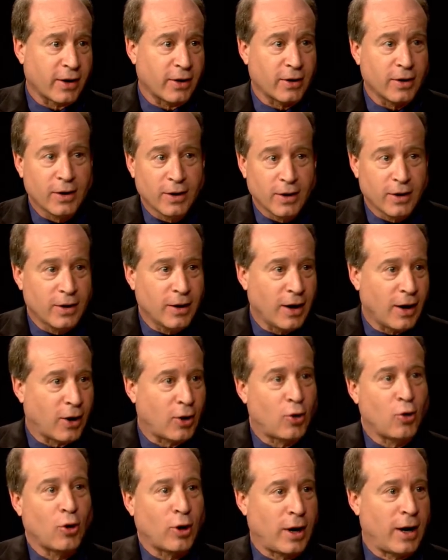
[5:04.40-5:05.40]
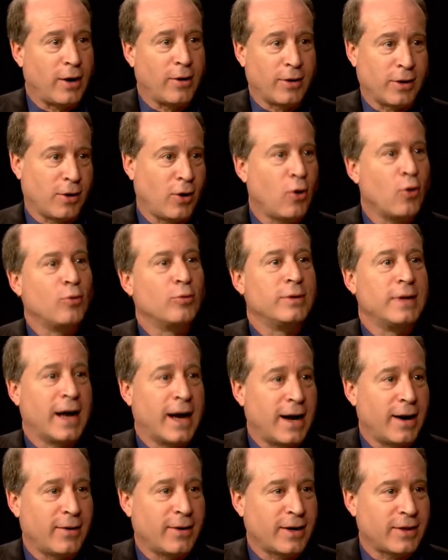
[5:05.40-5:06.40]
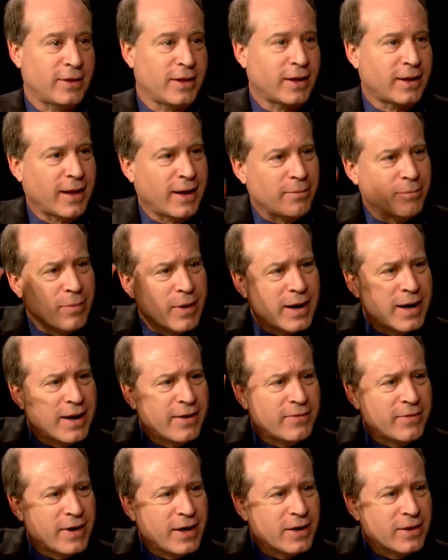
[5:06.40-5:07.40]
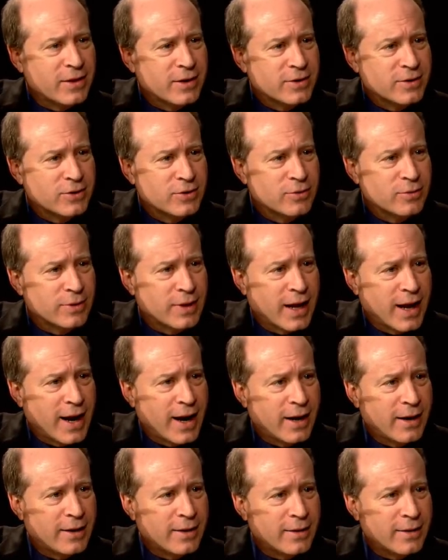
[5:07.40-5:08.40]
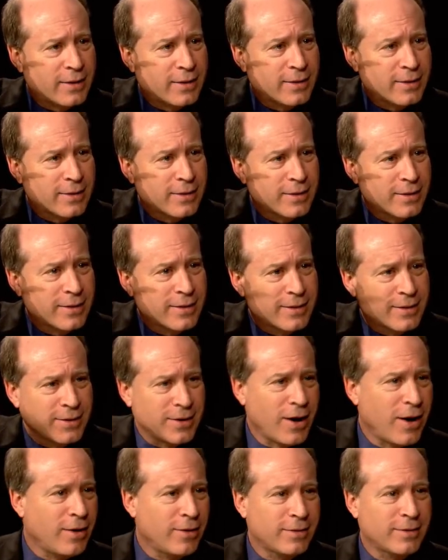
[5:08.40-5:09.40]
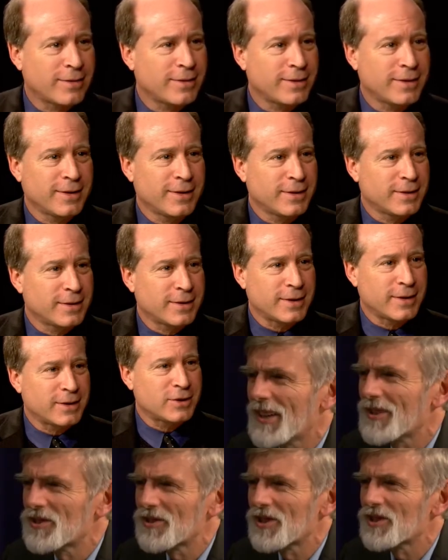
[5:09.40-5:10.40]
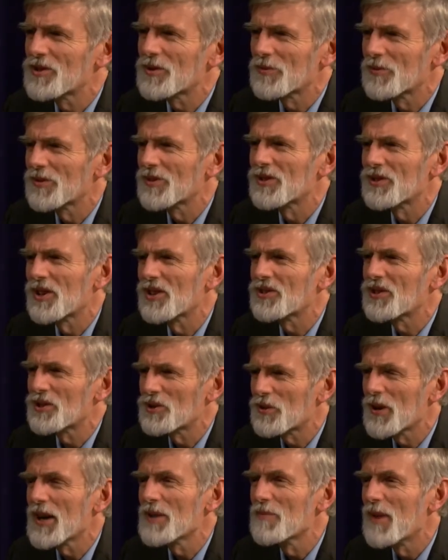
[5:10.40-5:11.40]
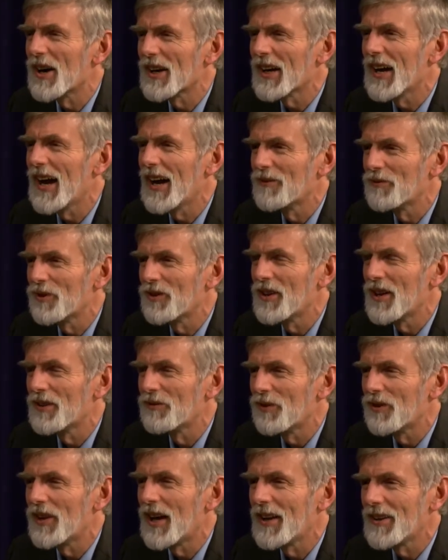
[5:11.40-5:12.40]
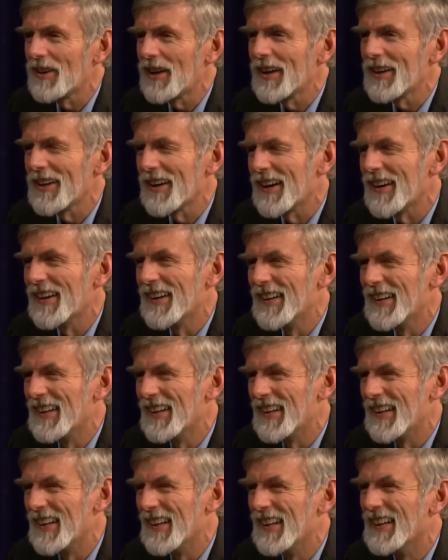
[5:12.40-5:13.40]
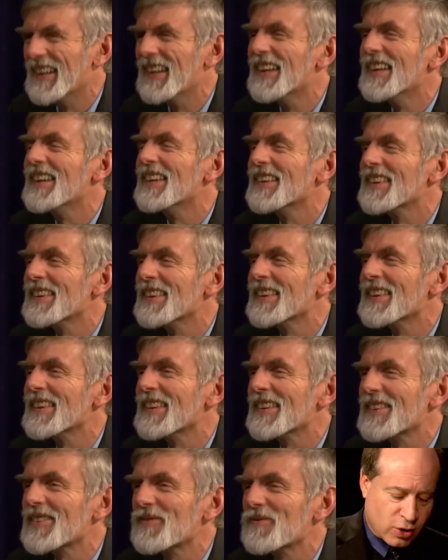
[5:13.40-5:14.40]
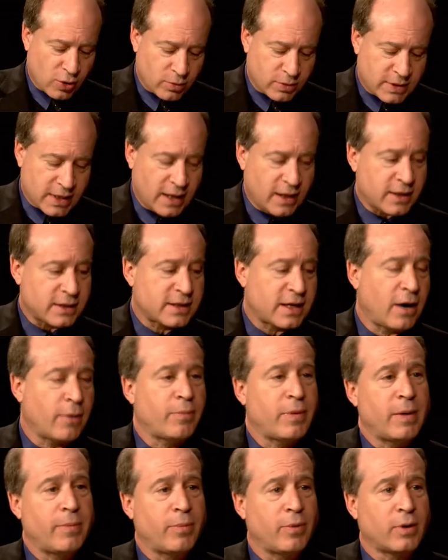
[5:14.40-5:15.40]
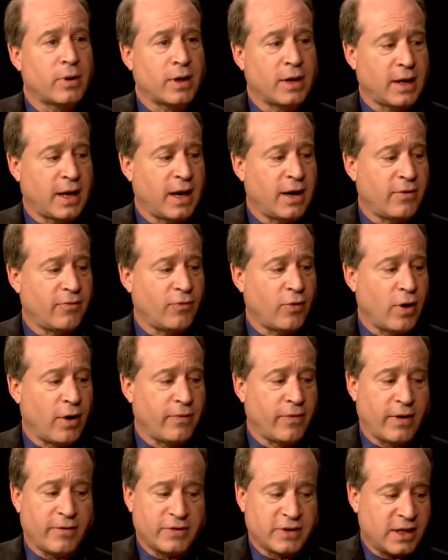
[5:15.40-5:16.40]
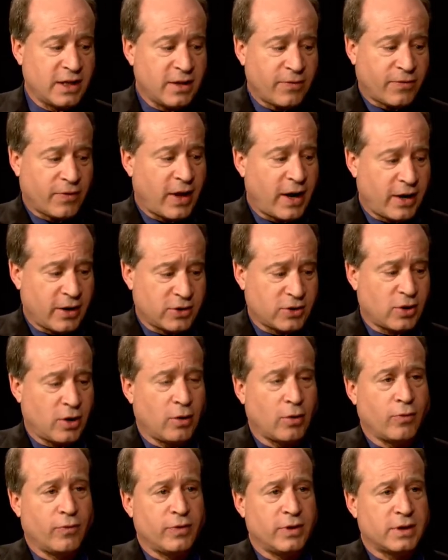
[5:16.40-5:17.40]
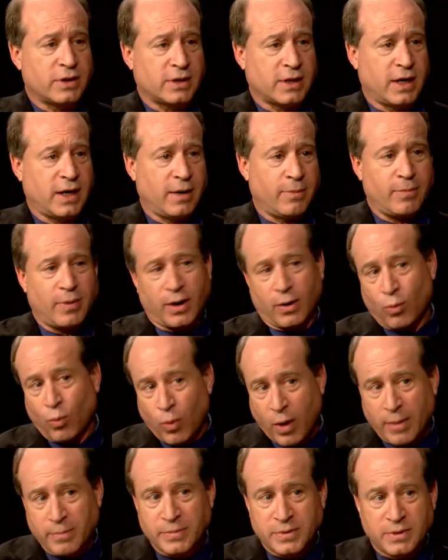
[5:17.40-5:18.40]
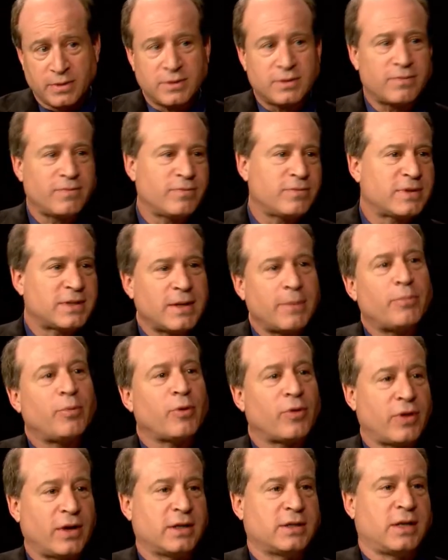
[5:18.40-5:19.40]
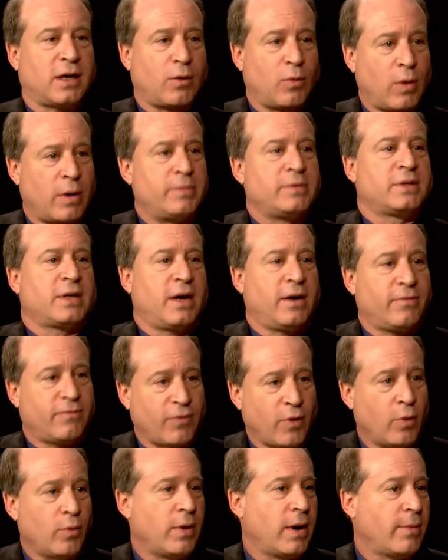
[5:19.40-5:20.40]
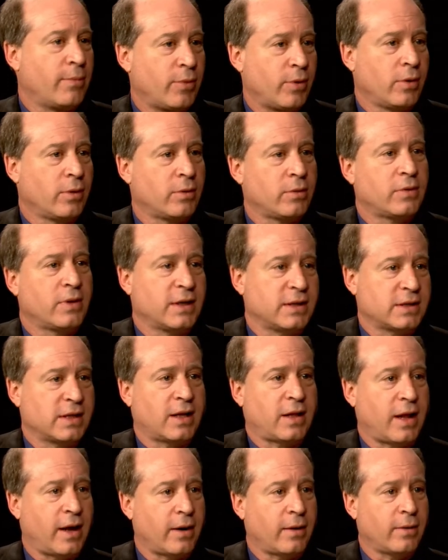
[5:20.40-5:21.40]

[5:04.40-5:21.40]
a, a cookout, a hoedown. I That's think that right. might That's have right. anything to do with the hat. No, that's No. just a. Uh, uh, that's just a trademark just hat? a trademark hat for that for that day. Yeah. Okay. Um, so tell us how people can get involved. I've seen the flyers all over the city, but Yeah. web simple things like website, phone number, things like that.